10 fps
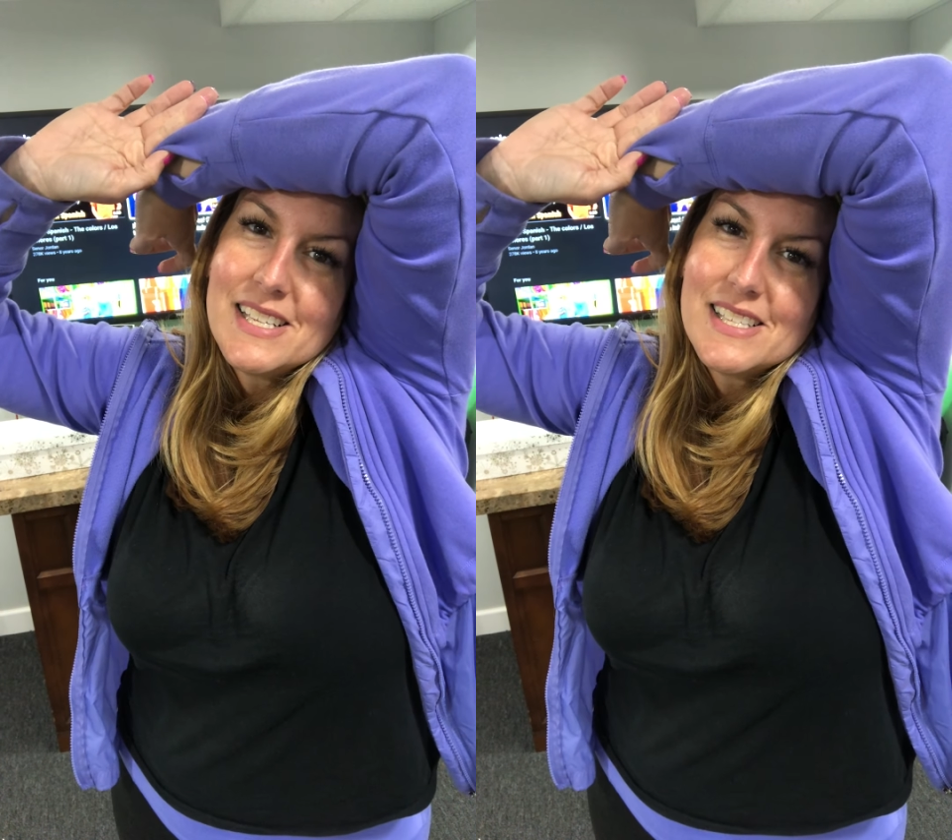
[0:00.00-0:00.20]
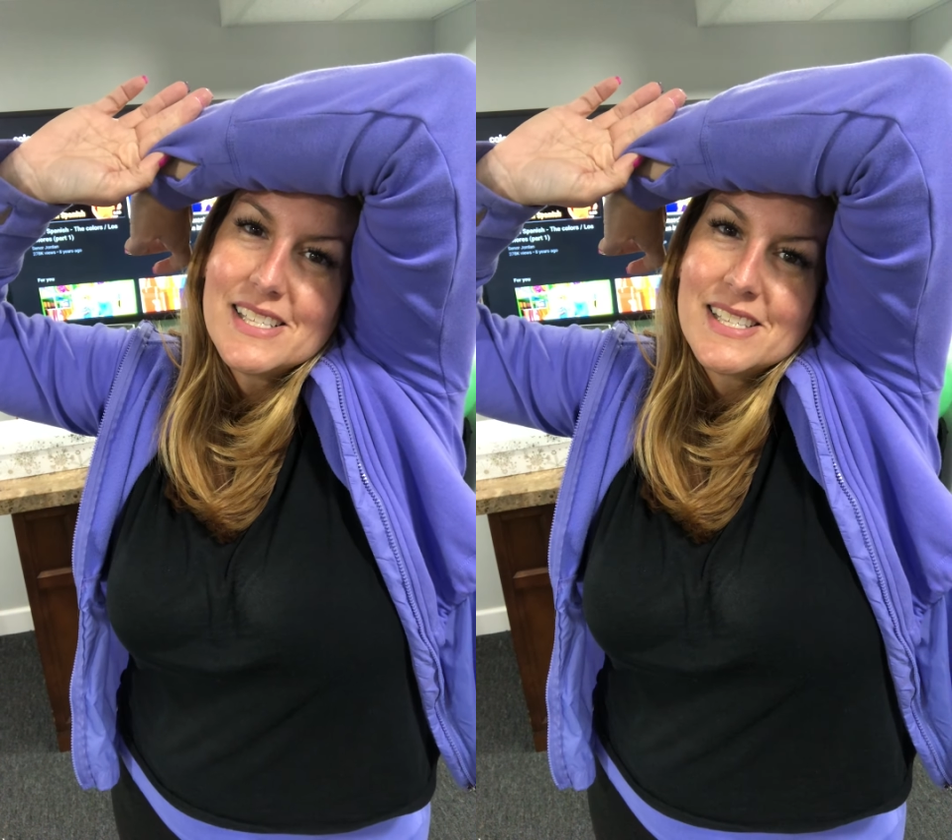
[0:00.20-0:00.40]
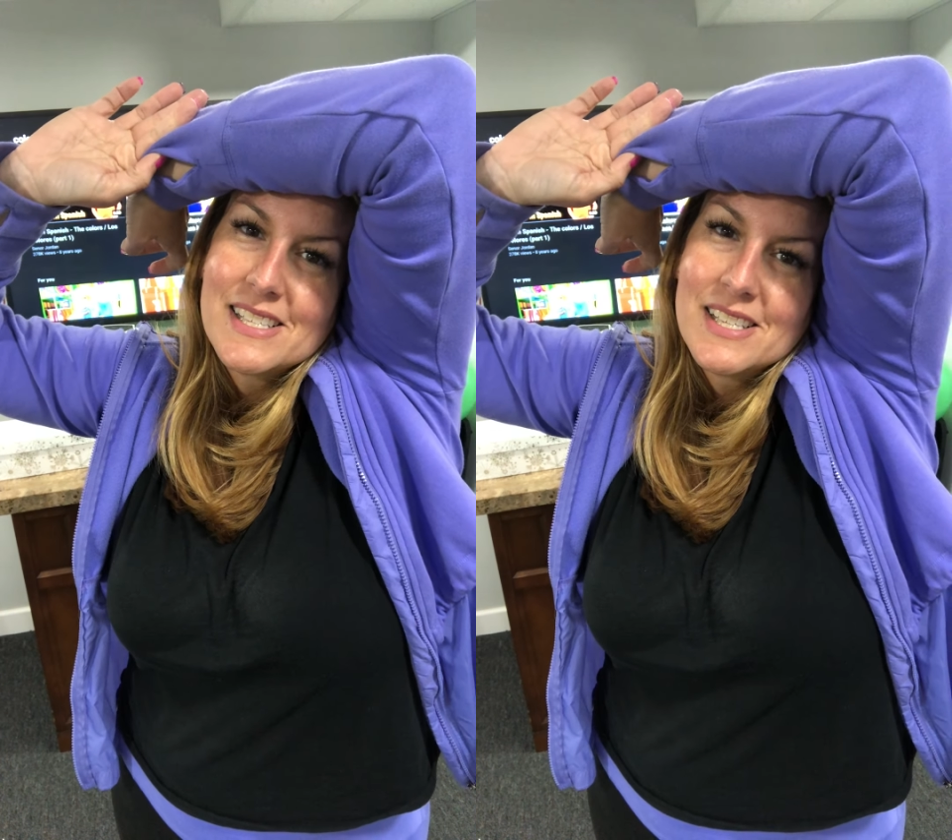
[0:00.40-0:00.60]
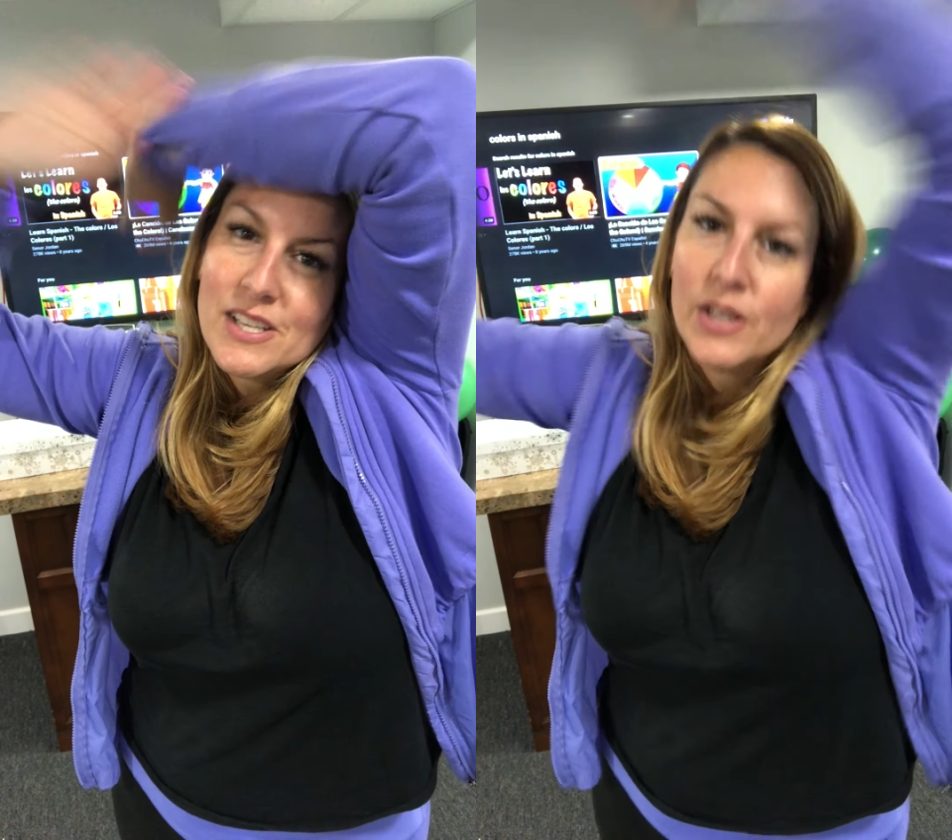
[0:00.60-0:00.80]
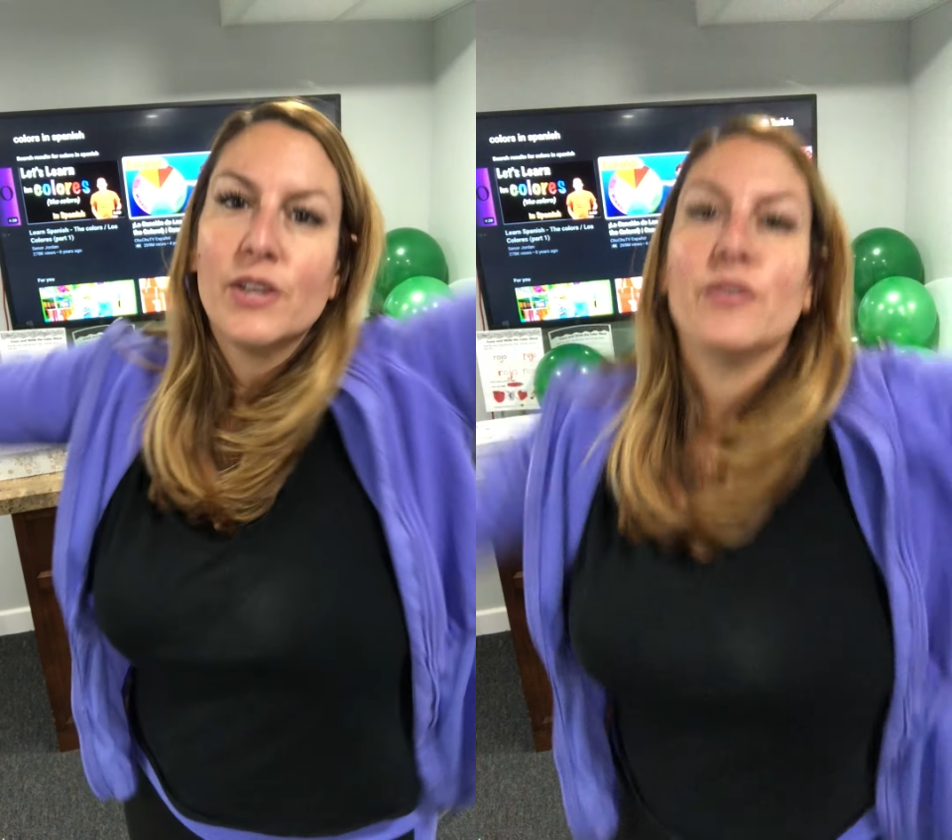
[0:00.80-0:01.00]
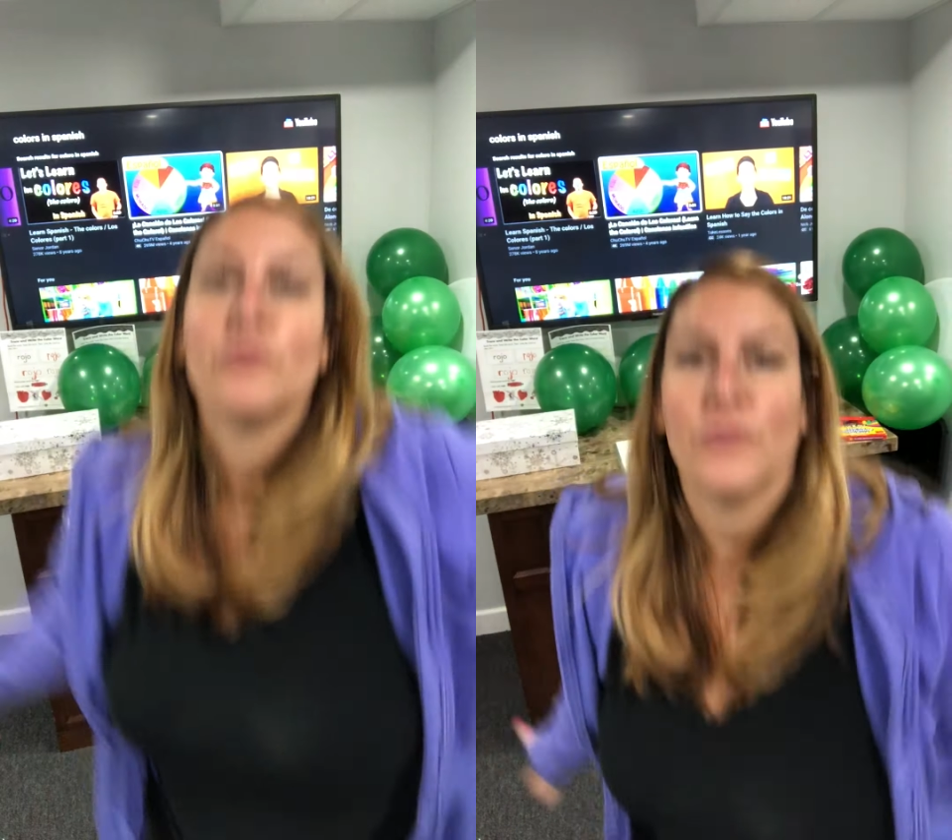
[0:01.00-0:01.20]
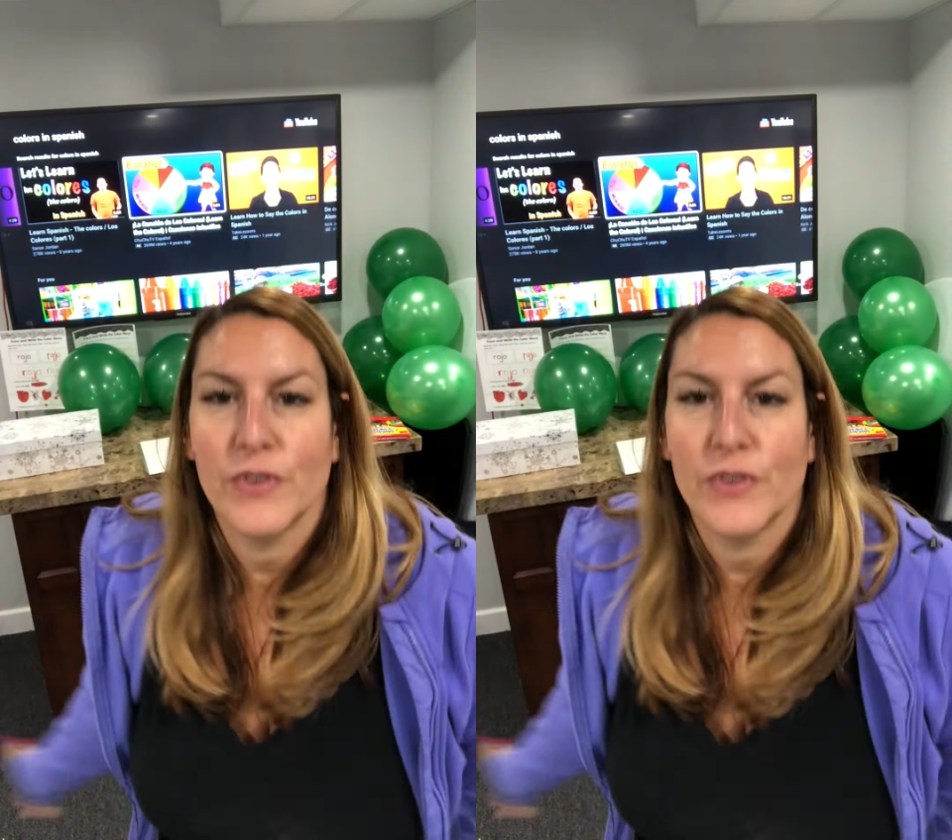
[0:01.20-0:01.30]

is